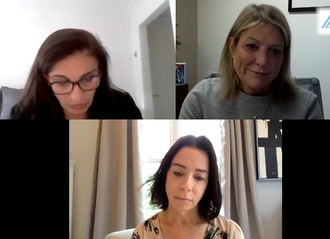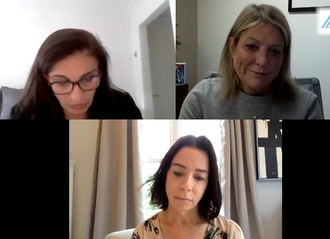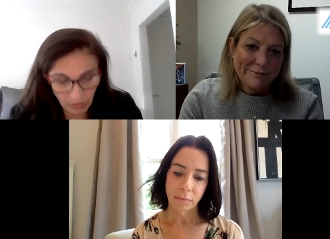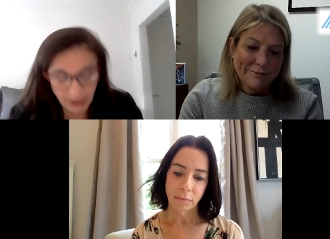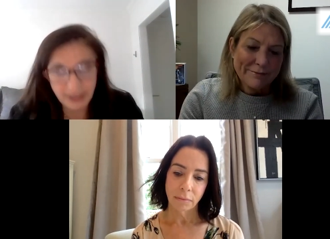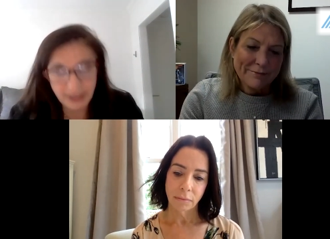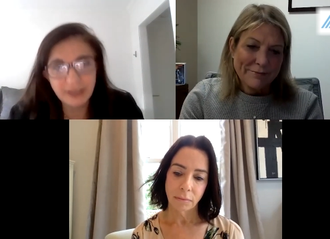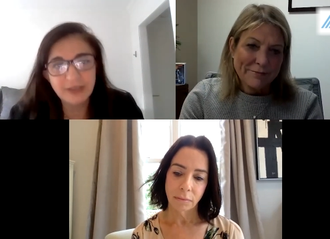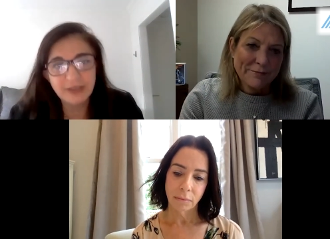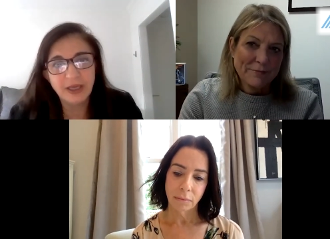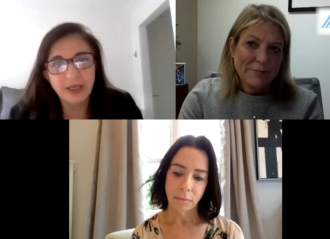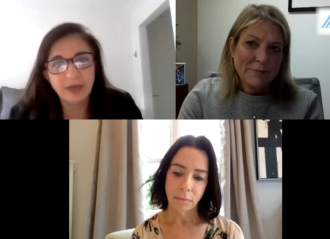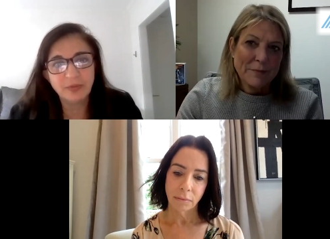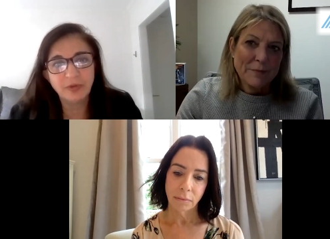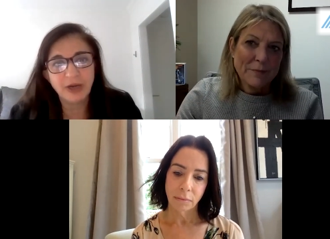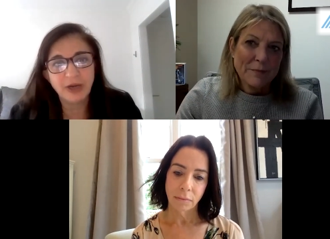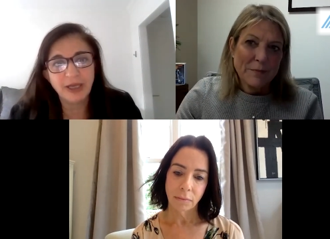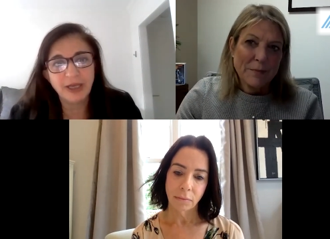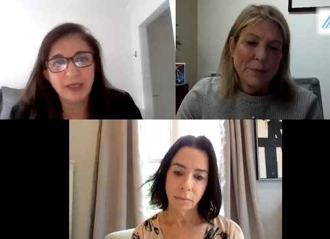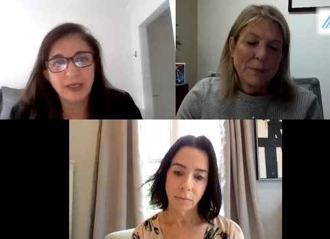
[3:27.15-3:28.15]
Speaker 1: wanting to
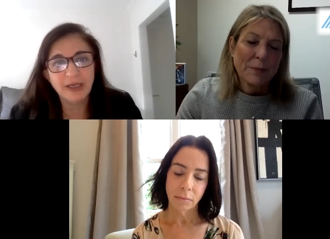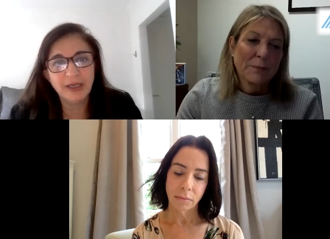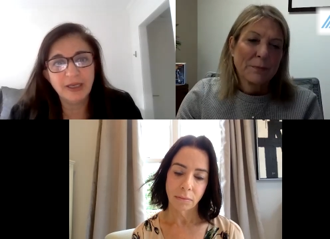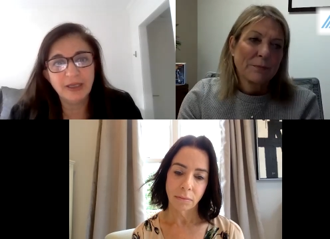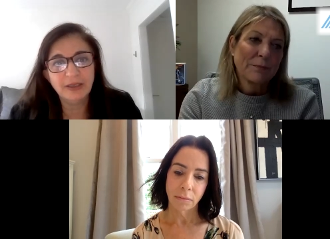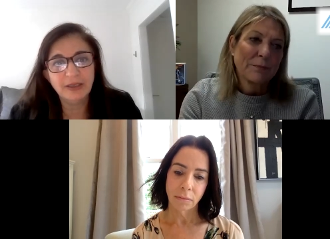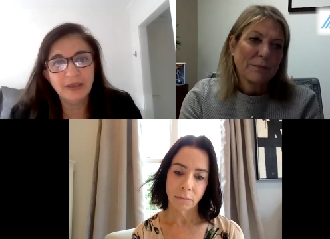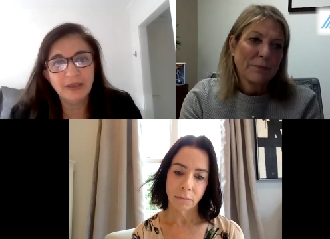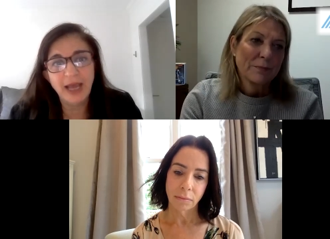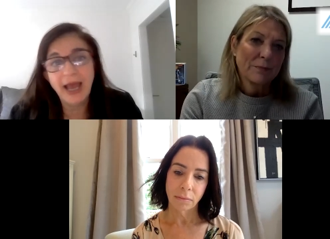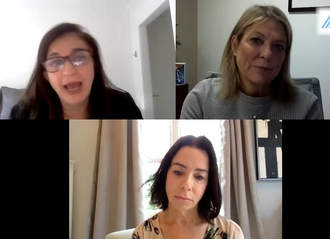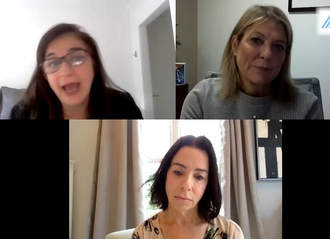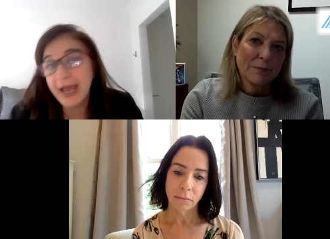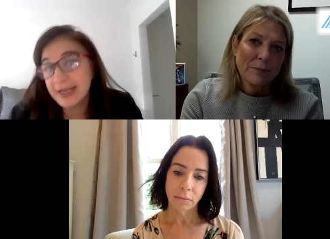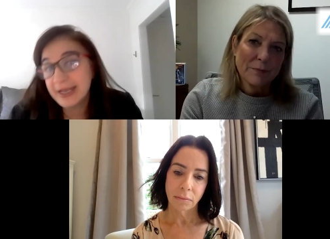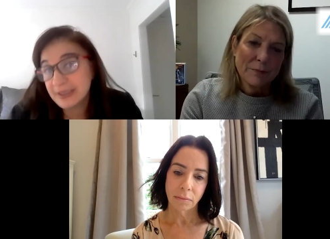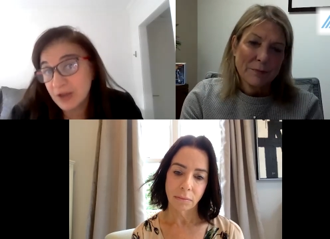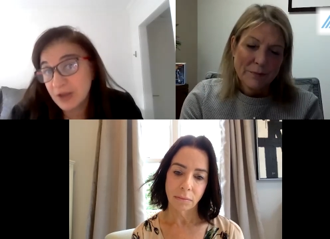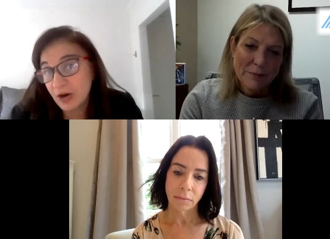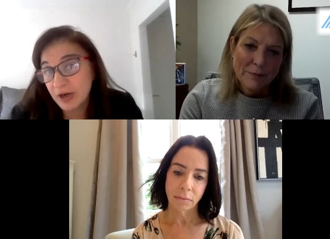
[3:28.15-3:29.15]
get pregnant and
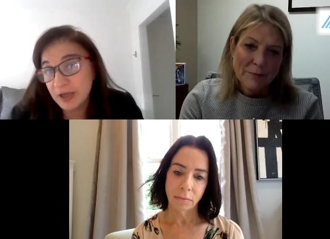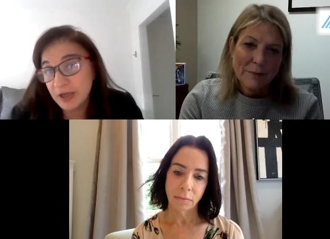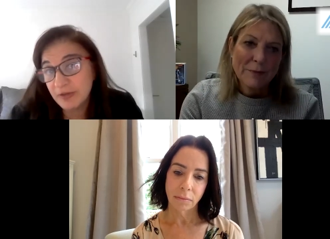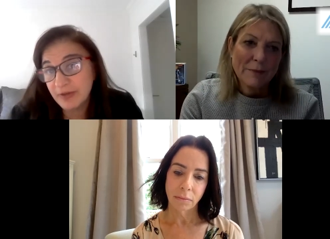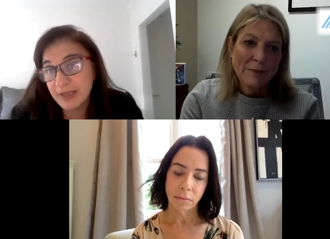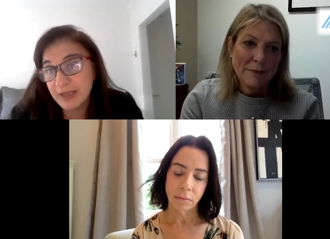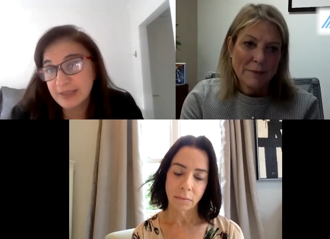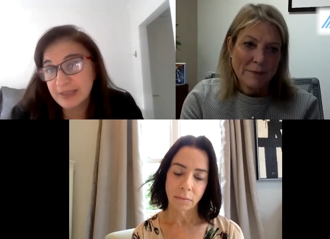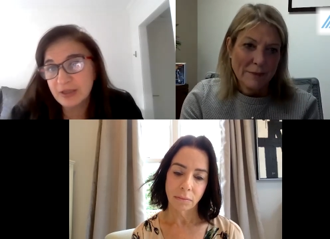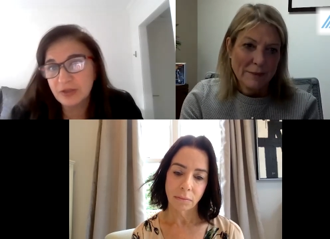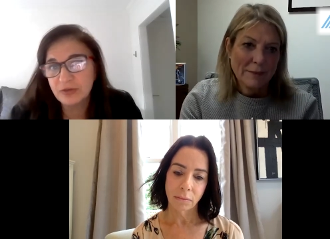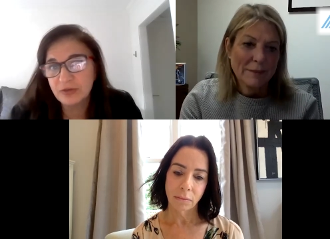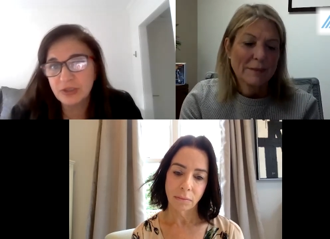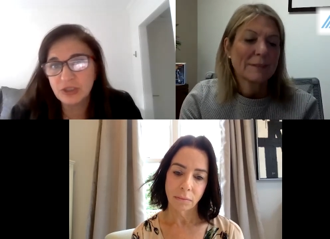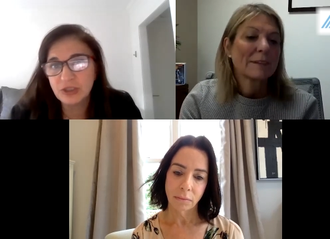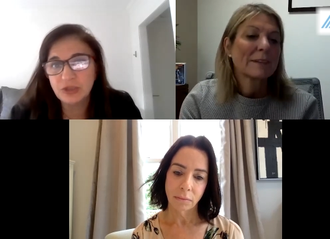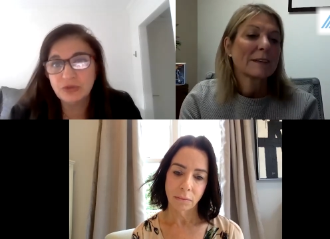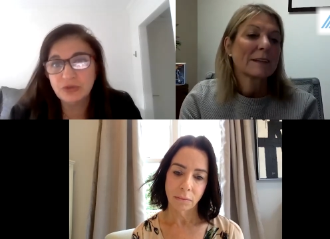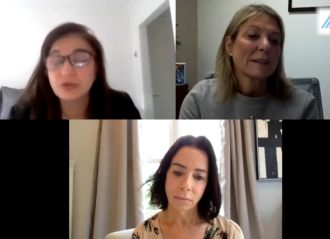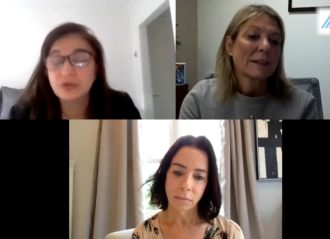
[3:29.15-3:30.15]
has
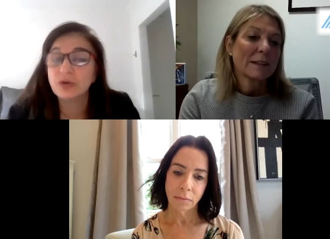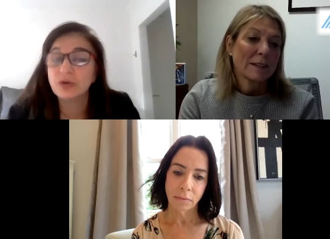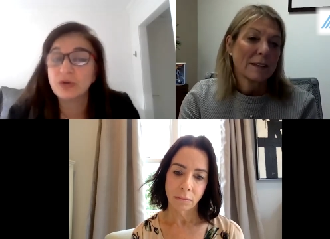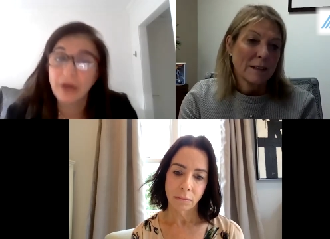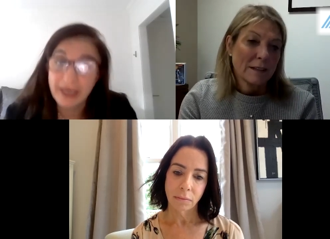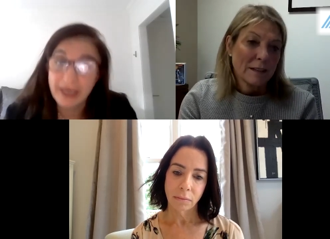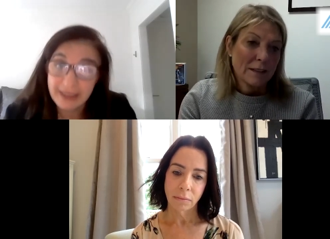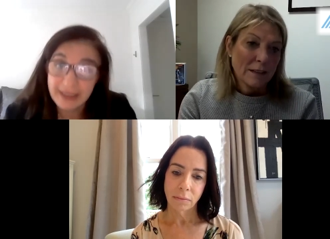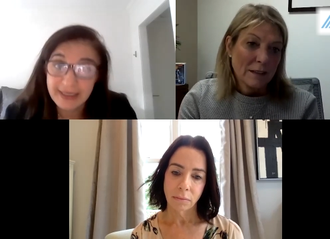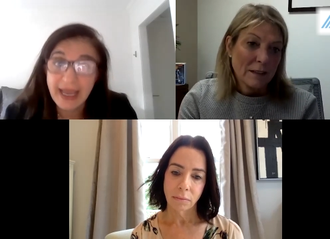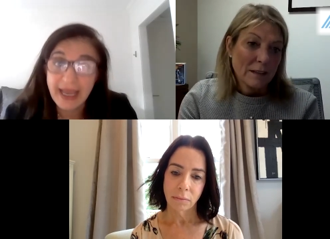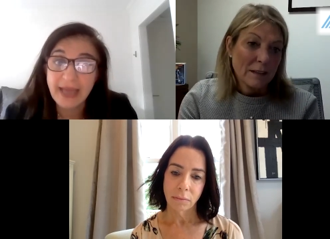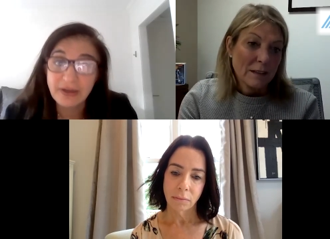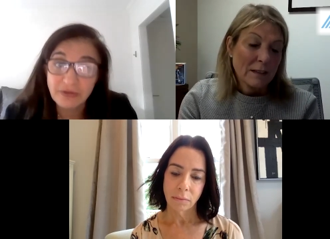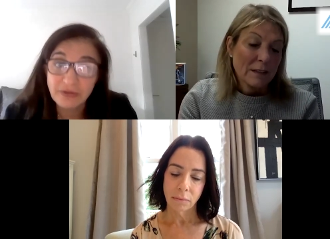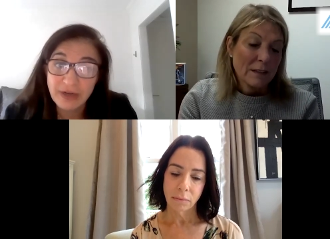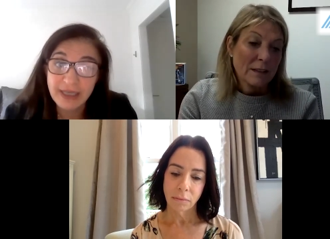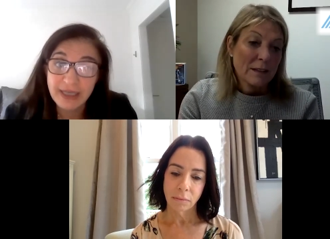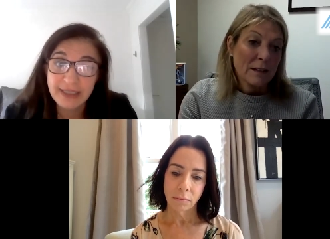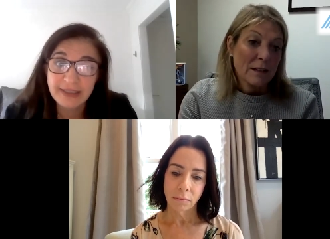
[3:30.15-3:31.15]
cardiovascular issues or is
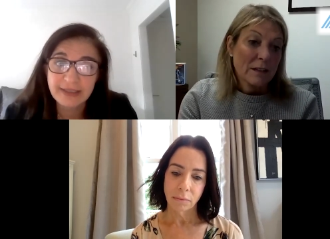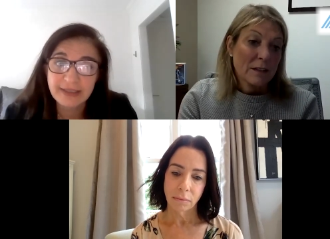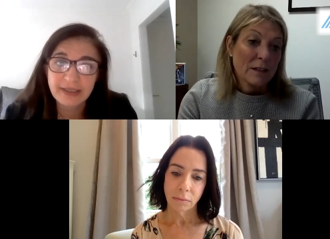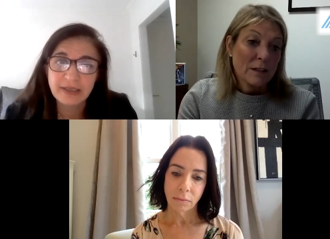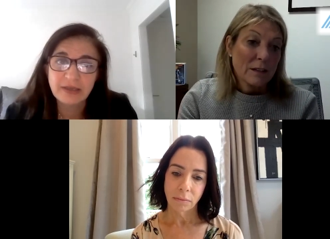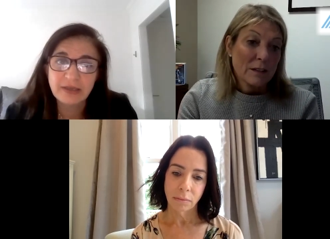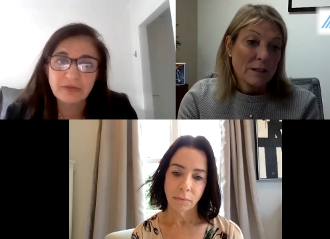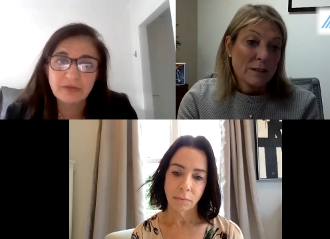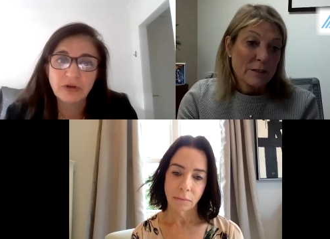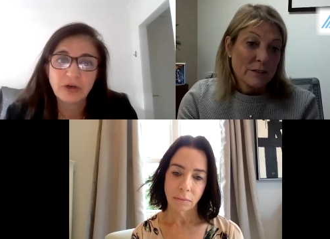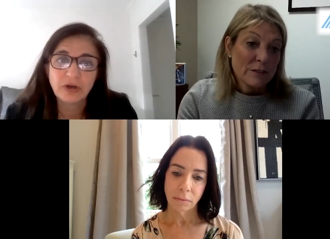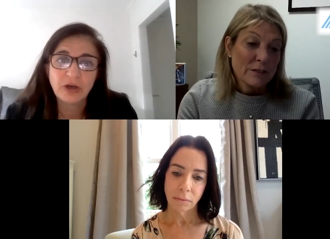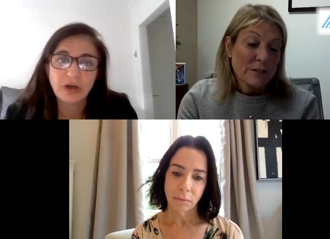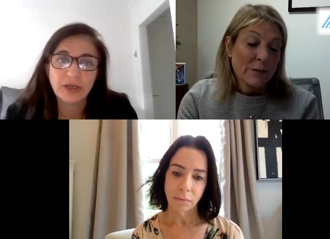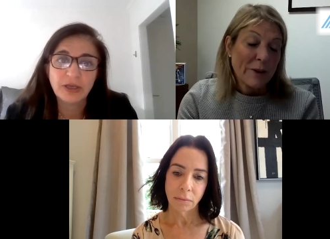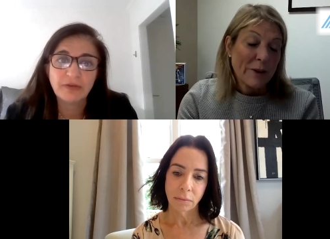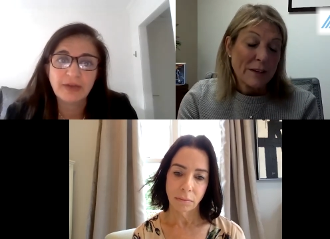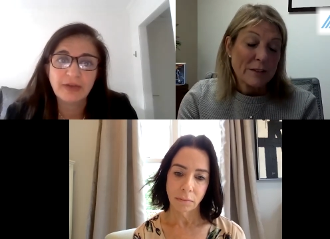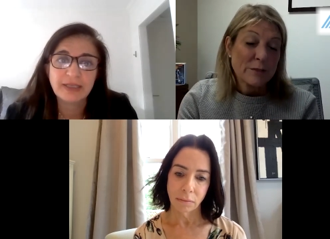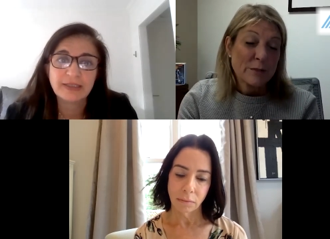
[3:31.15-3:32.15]
at risk for so
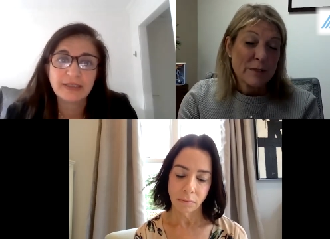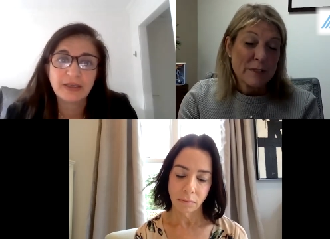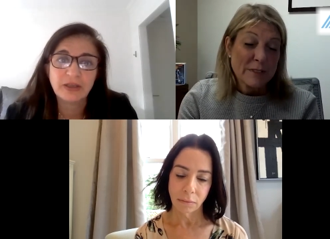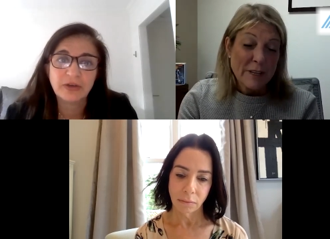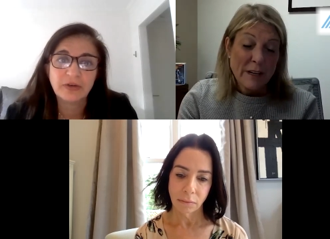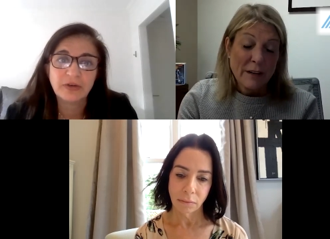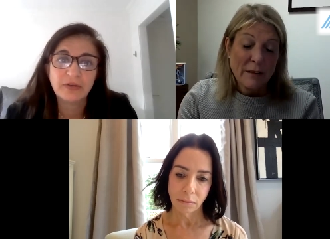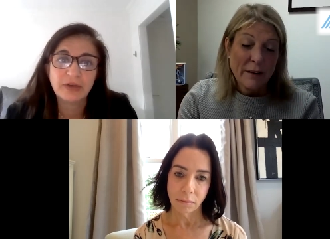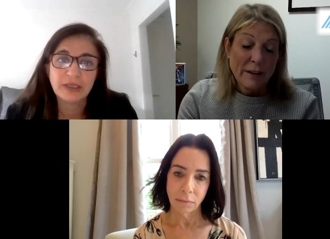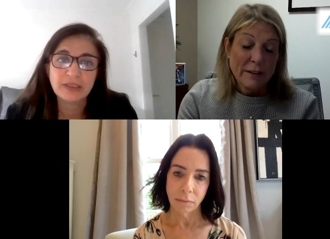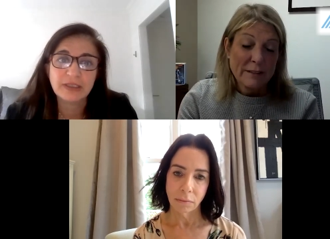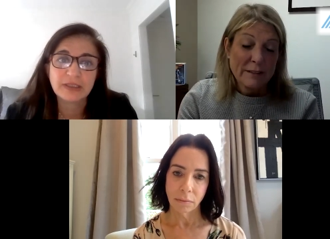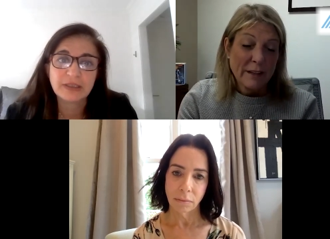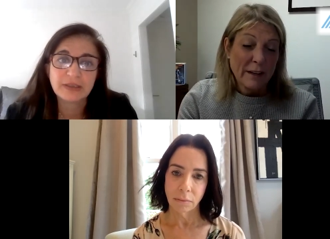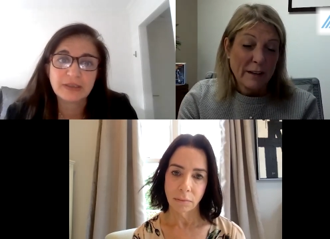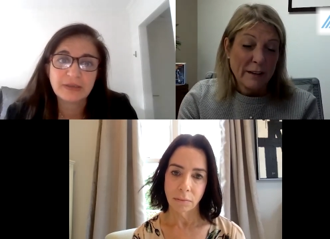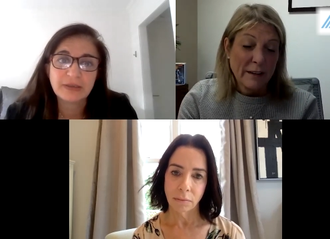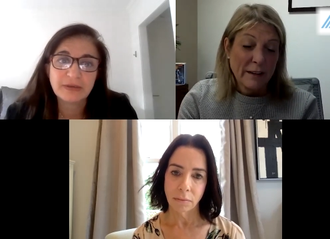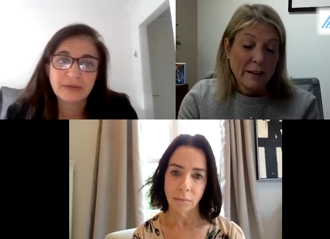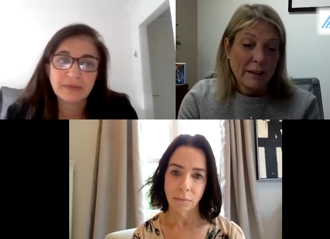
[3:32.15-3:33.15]
cardiovascular. As you are saying,
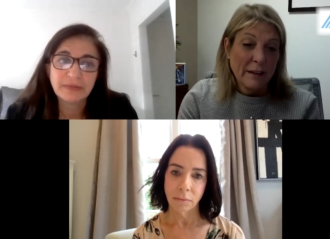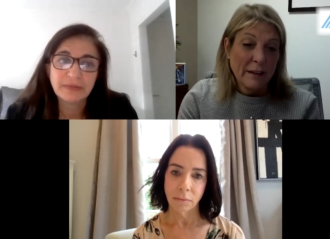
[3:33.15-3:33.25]
Roxana,